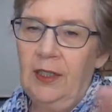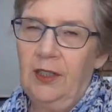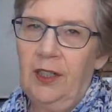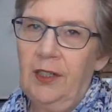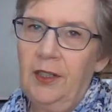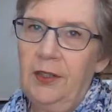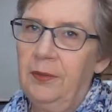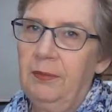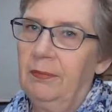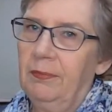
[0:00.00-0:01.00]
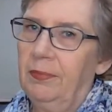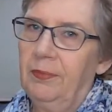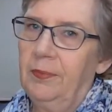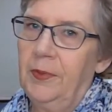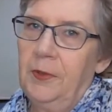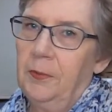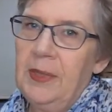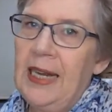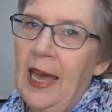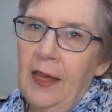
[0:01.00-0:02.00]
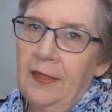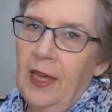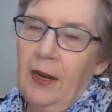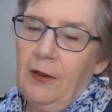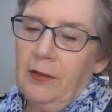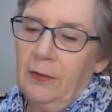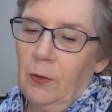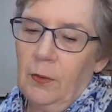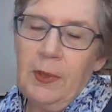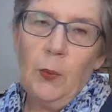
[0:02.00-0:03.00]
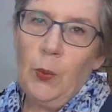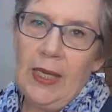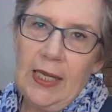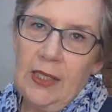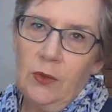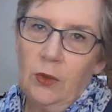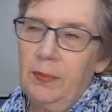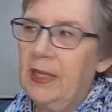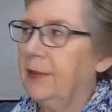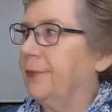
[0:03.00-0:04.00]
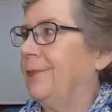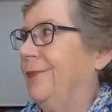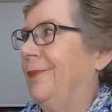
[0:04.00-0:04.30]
you're a bit out there and or a bit weird or a bit